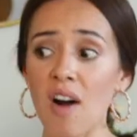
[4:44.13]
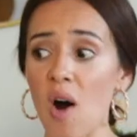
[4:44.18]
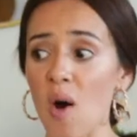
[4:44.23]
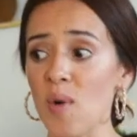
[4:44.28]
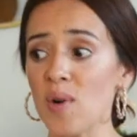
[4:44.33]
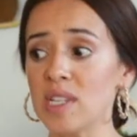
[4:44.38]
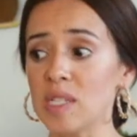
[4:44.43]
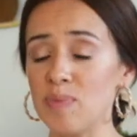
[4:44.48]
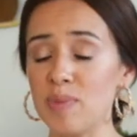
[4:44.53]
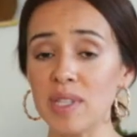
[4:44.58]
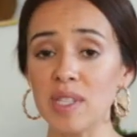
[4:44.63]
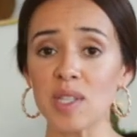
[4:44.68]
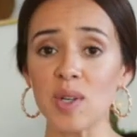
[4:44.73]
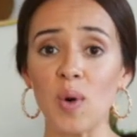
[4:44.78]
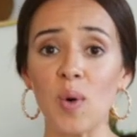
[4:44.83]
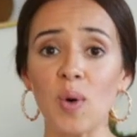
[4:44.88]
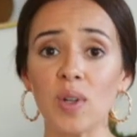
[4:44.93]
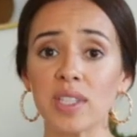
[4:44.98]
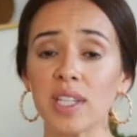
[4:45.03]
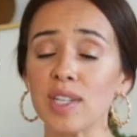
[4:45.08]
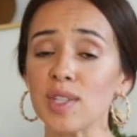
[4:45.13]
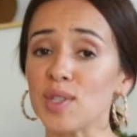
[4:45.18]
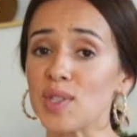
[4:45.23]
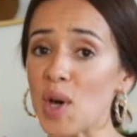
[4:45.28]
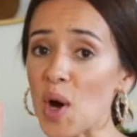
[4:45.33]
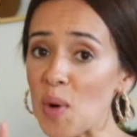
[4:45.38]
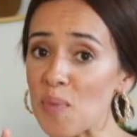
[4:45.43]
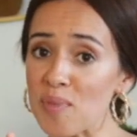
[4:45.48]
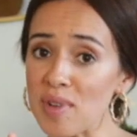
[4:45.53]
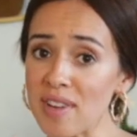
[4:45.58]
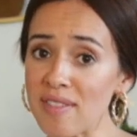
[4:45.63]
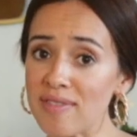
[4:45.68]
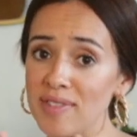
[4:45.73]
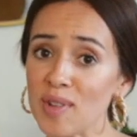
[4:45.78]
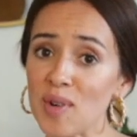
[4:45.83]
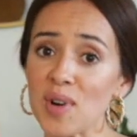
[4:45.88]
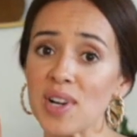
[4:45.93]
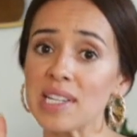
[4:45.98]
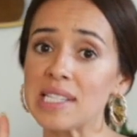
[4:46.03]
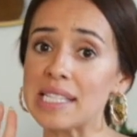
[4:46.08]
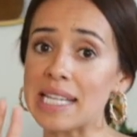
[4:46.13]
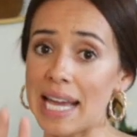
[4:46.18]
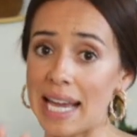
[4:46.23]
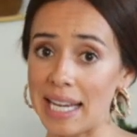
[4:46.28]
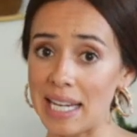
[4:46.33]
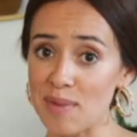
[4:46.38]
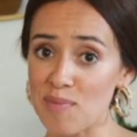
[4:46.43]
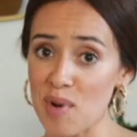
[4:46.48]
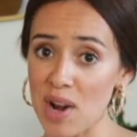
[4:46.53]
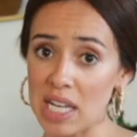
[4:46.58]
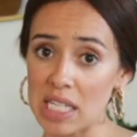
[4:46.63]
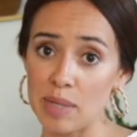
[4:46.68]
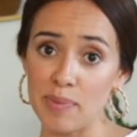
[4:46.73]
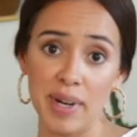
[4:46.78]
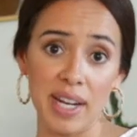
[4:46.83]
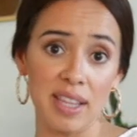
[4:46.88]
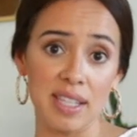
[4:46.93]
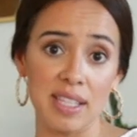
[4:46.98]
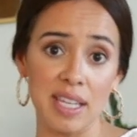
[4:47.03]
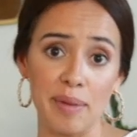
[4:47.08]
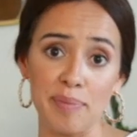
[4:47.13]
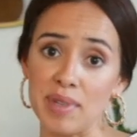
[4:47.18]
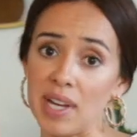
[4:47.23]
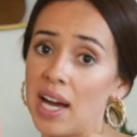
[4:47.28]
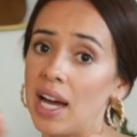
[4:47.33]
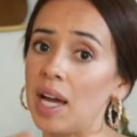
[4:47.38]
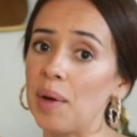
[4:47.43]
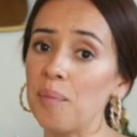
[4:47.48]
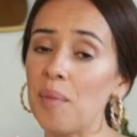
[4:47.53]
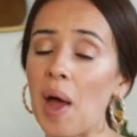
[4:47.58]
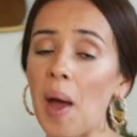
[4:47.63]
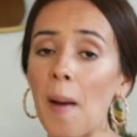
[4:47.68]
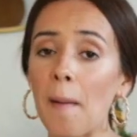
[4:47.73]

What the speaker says: always been told, don't be a florist and a bridesmaid at the same time,